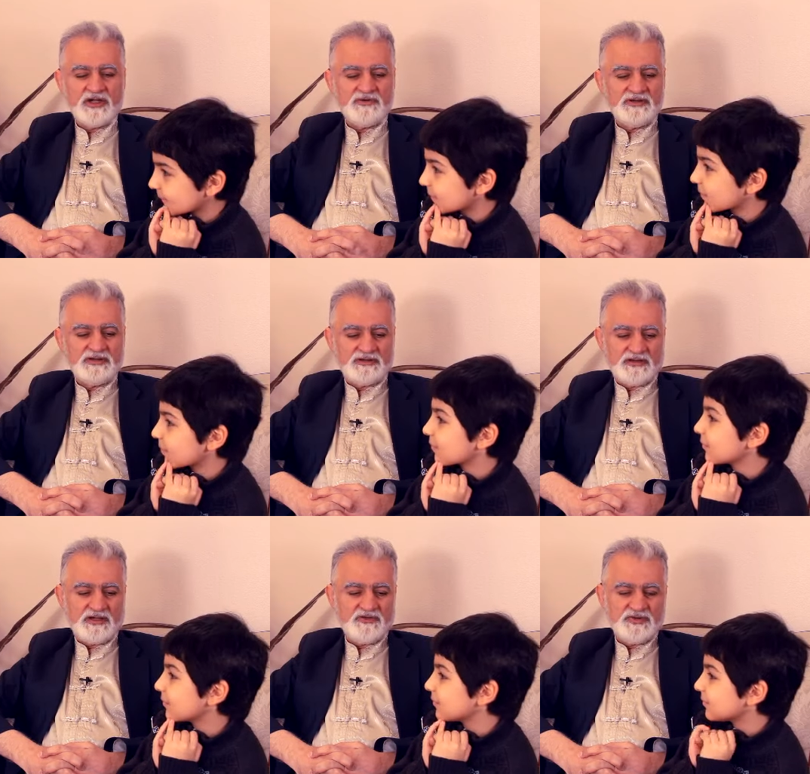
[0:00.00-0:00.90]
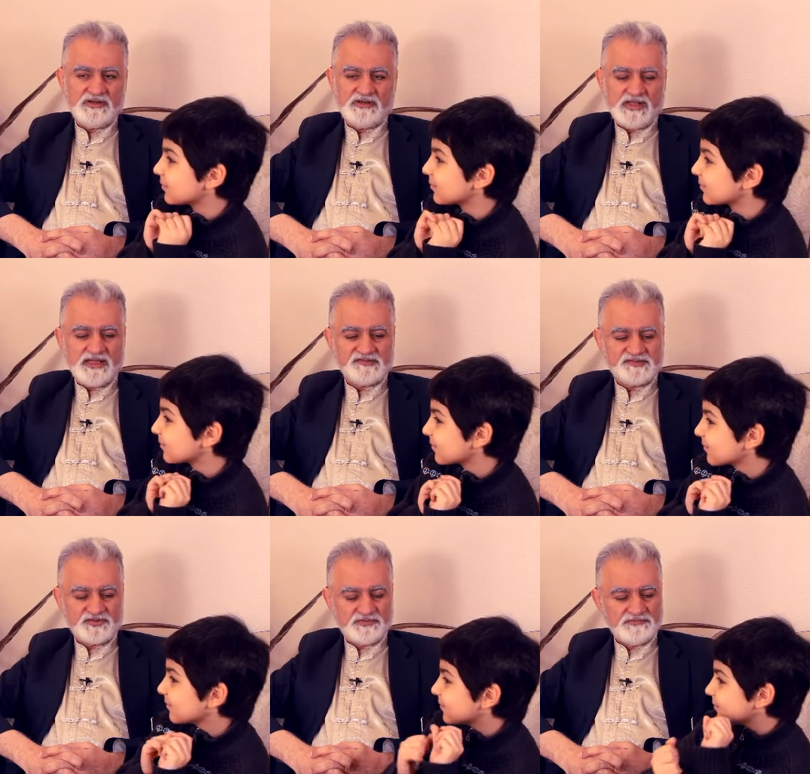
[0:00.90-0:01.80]
Speaker 1: I will I will ask
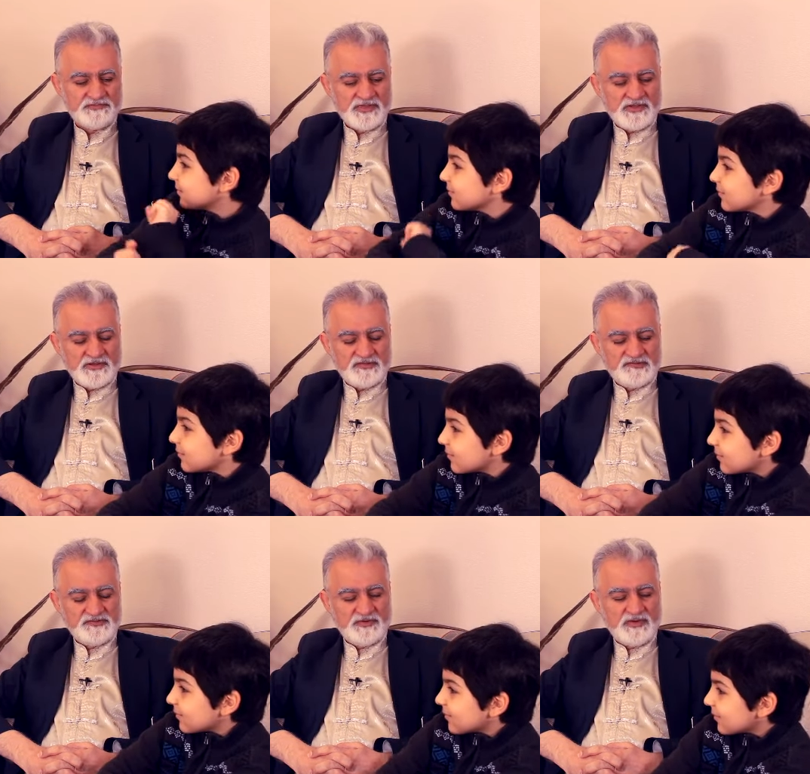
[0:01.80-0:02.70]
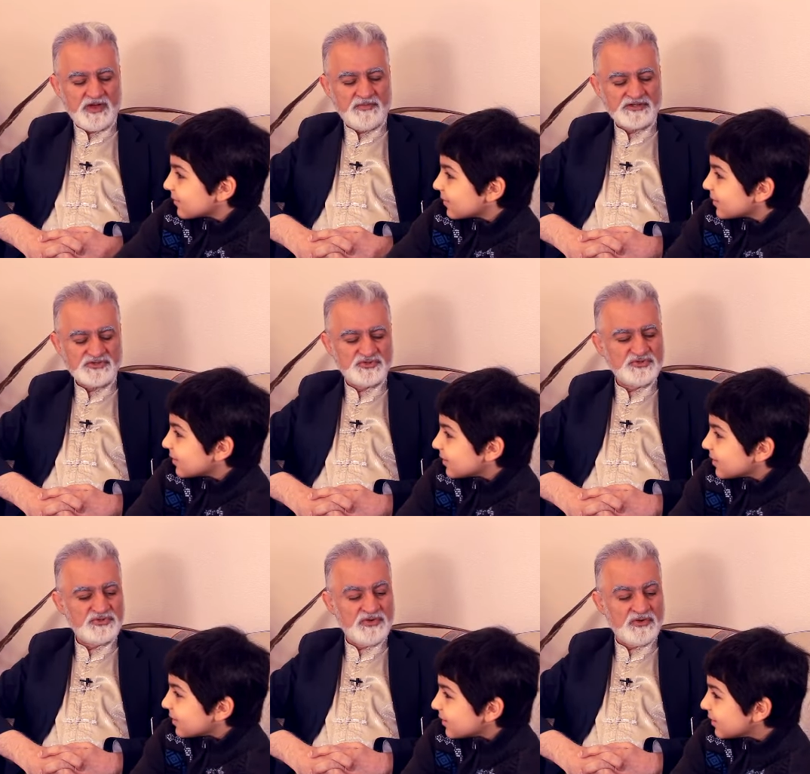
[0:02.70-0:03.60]
you. So, how much do
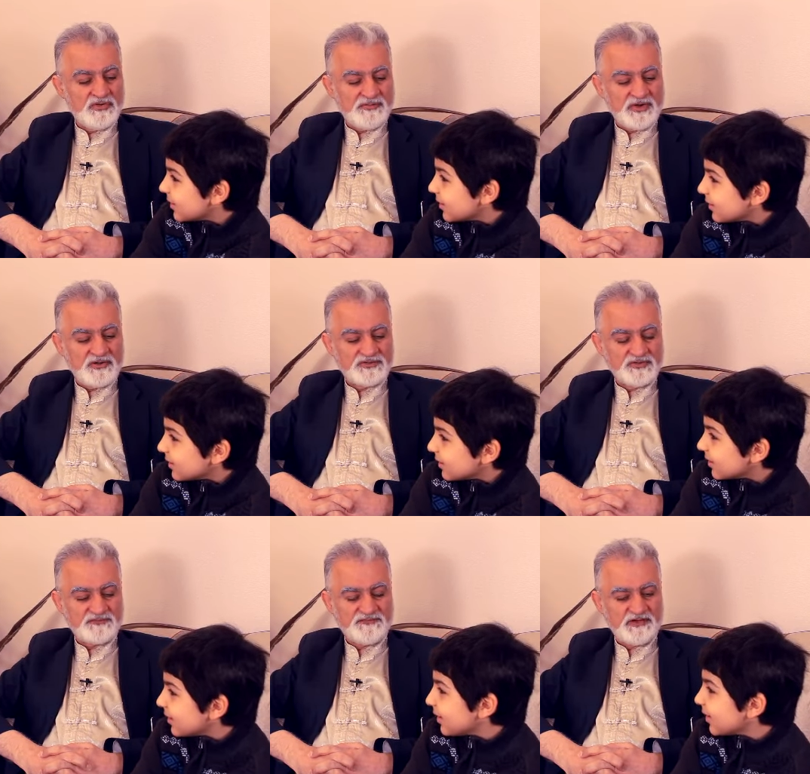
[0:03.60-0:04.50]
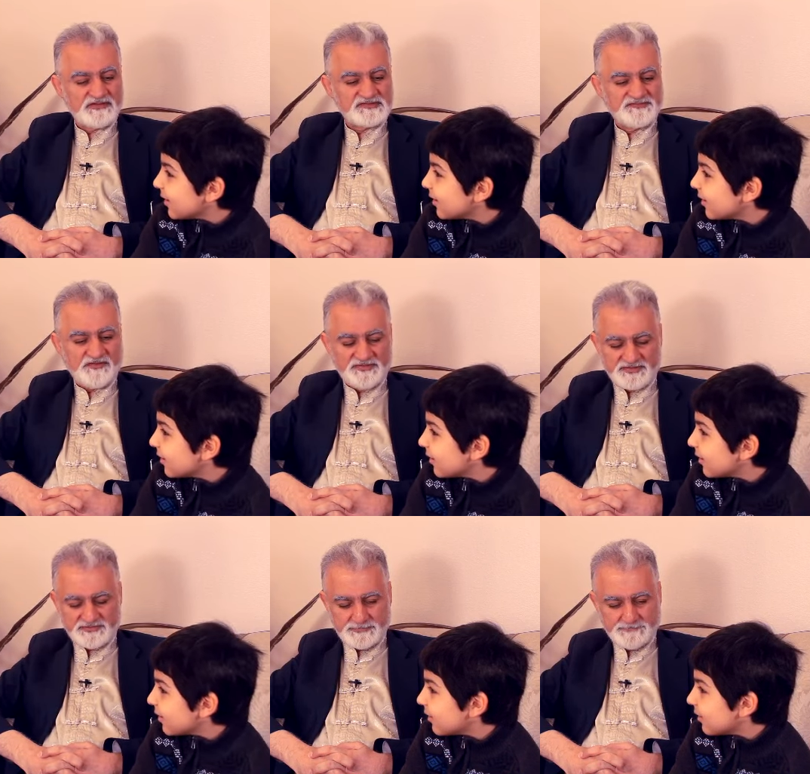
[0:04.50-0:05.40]
you know about your father's
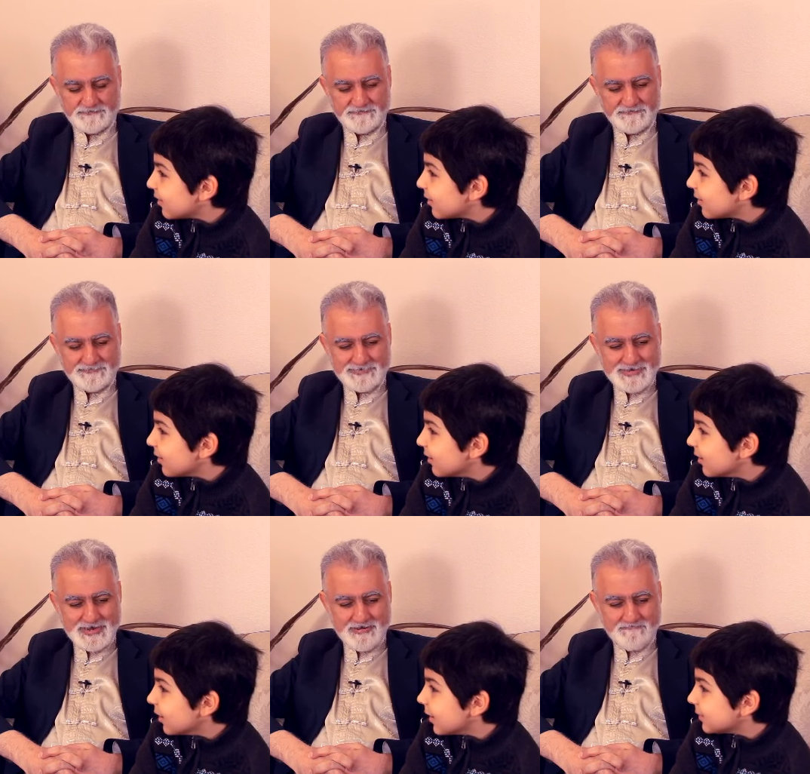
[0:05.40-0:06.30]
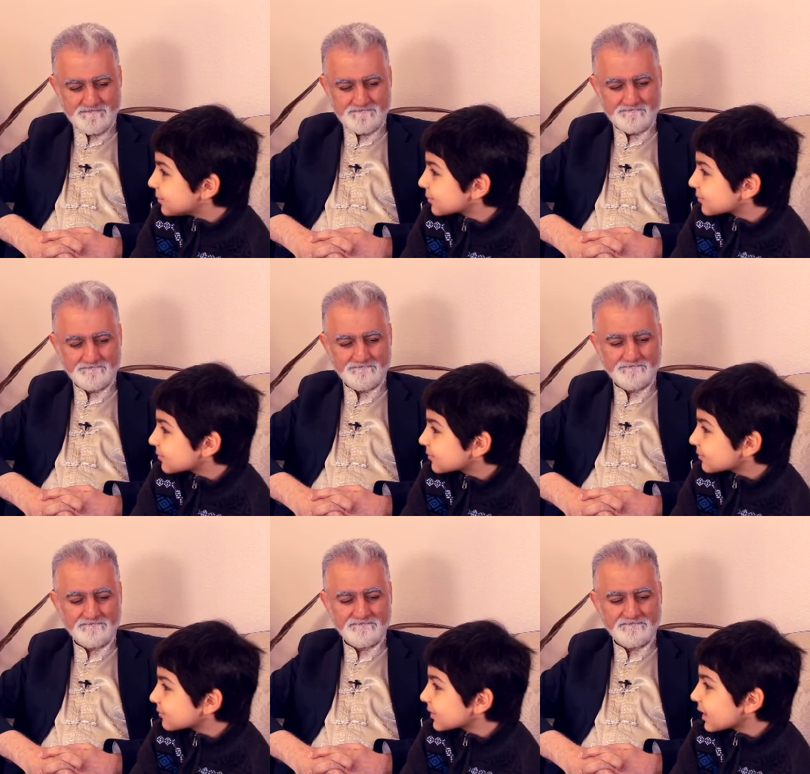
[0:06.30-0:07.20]
father?
Speaker 2: Uh,
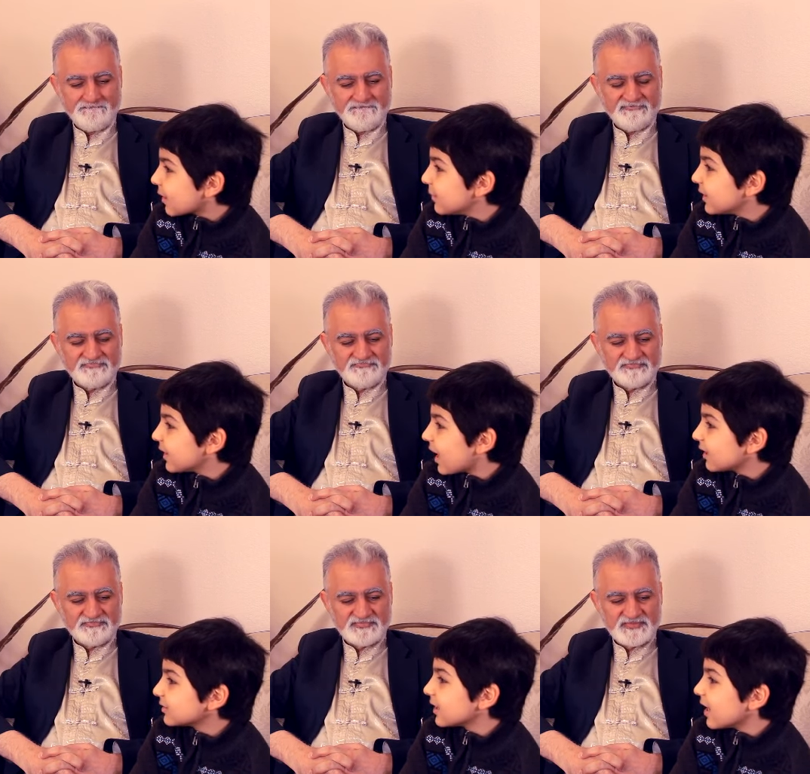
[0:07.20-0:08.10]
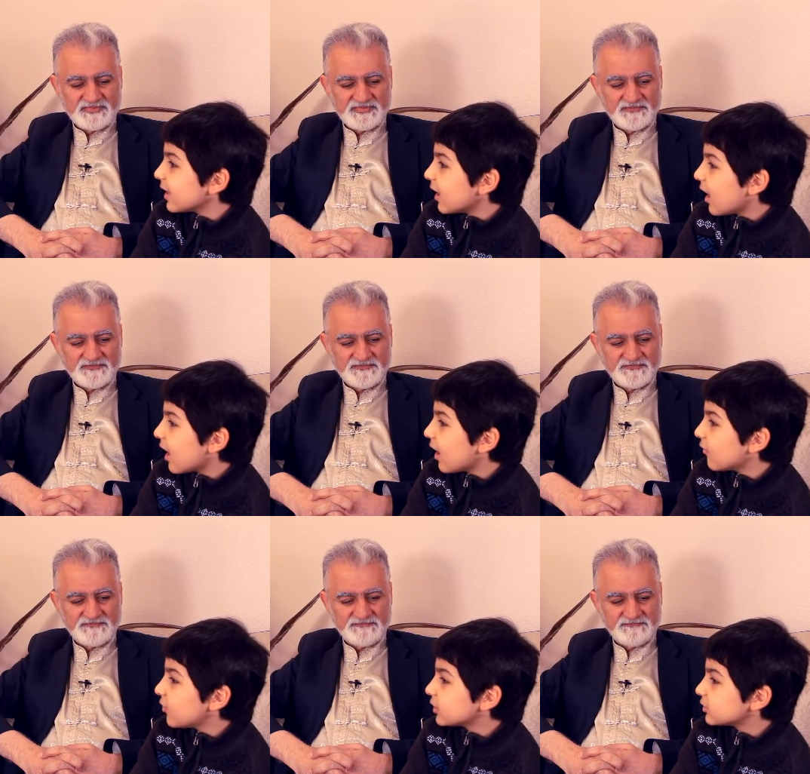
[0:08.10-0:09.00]
I mean, I'd say uh,
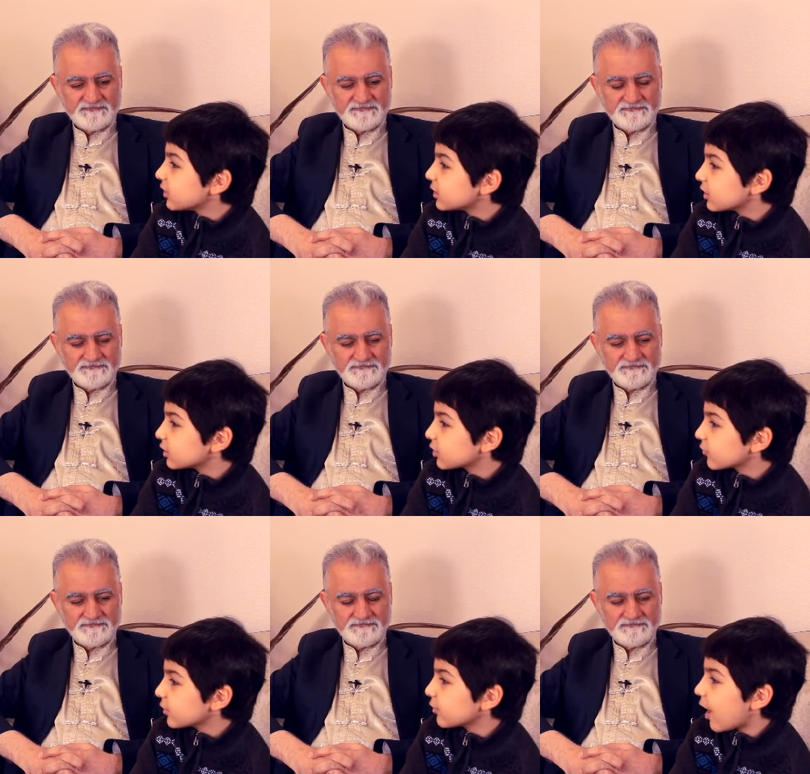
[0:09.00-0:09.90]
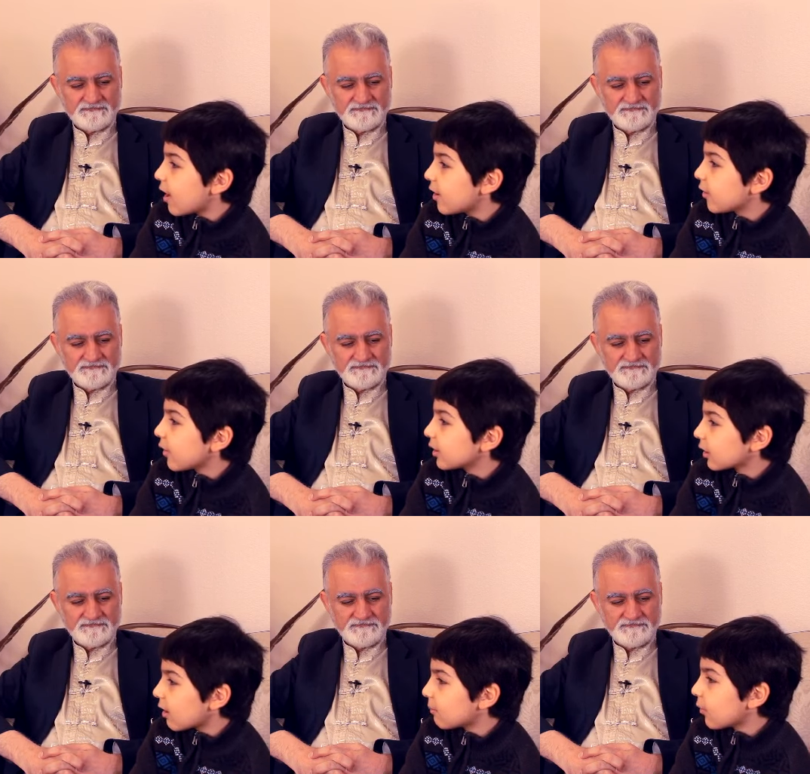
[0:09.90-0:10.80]
based this interview, I know a
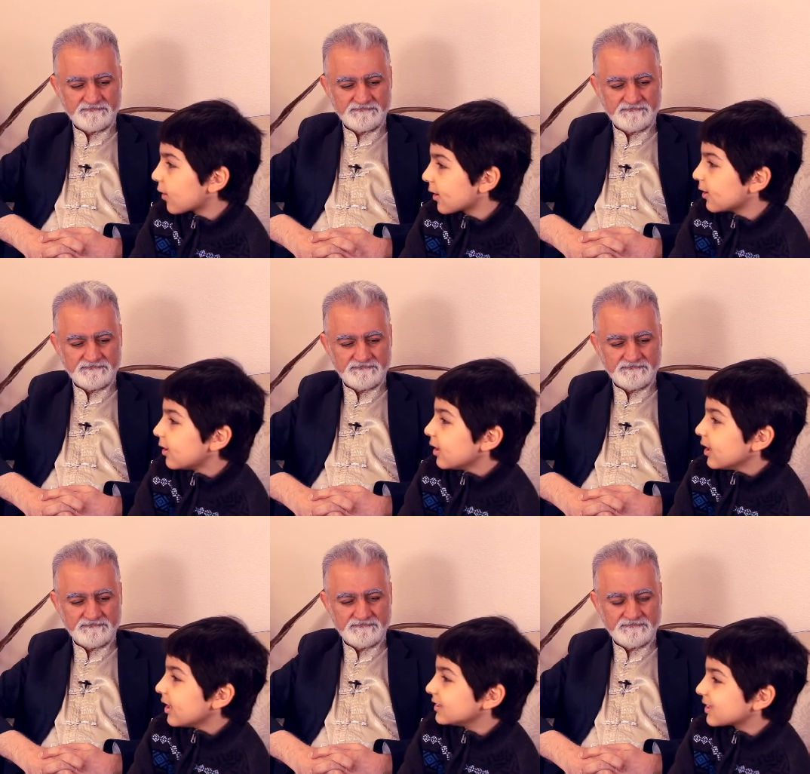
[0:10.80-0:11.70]
lot more. It's